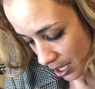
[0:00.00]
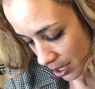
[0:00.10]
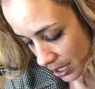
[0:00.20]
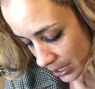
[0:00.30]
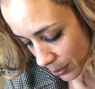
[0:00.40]

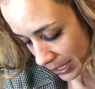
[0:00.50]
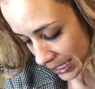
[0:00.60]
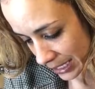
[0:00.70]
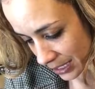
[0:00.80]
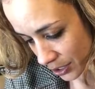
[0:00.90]
This one
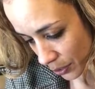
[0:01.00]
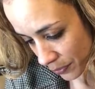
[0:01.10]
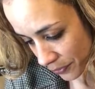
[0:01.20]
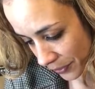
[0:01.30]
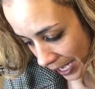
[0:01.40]
isn't so
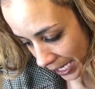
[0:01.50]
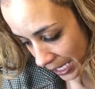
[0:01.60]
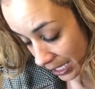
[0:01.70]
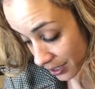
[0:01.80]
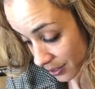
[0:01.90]
fake.